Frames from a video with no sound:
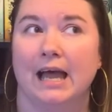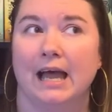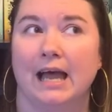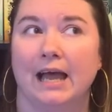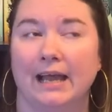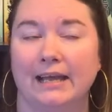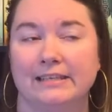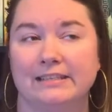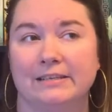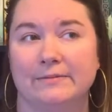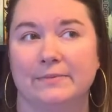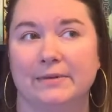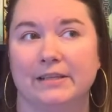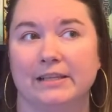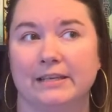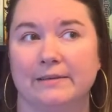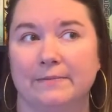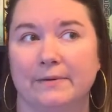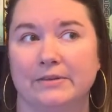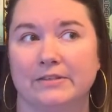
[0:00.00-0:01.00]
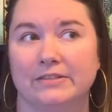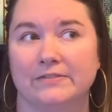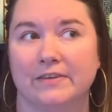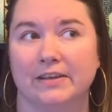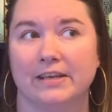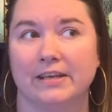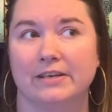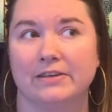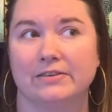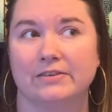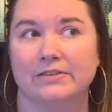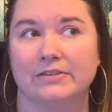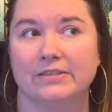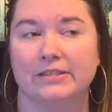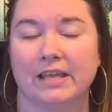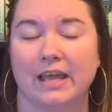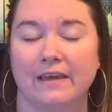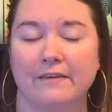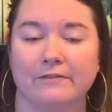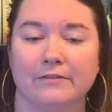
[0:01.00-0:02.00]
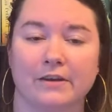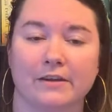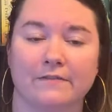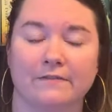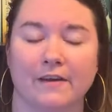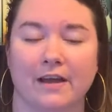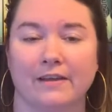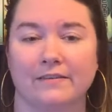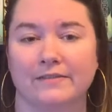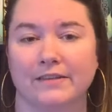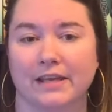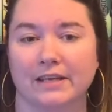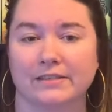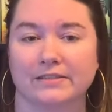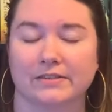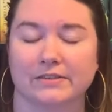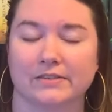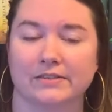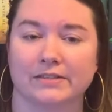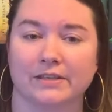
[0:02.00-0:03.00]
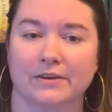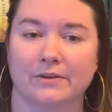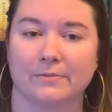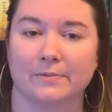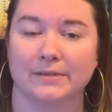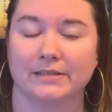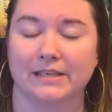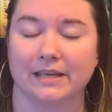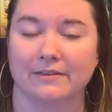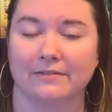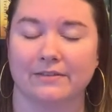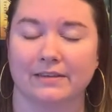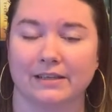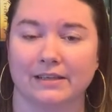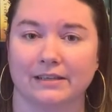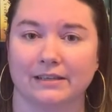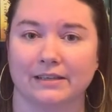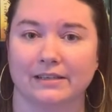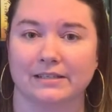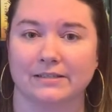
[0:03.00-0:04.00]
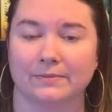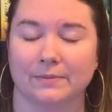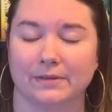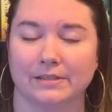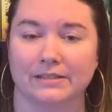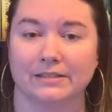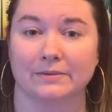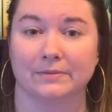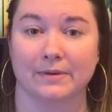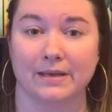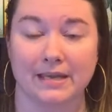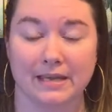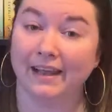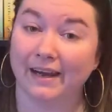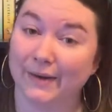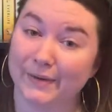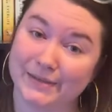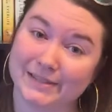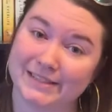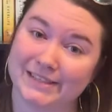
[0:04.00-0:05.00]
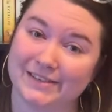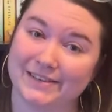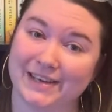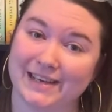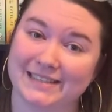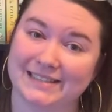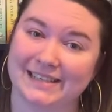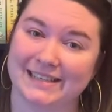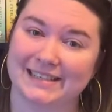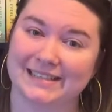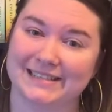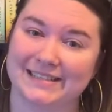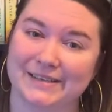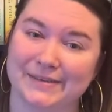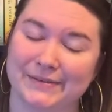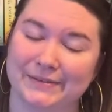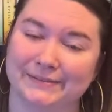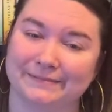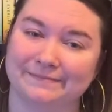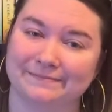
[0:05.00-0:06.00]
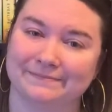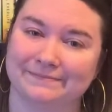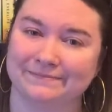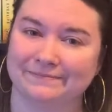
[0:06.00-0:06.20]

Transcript: I typically post videos every 5 days or so, but definitely at least once a week. And I'll see you guys again soon.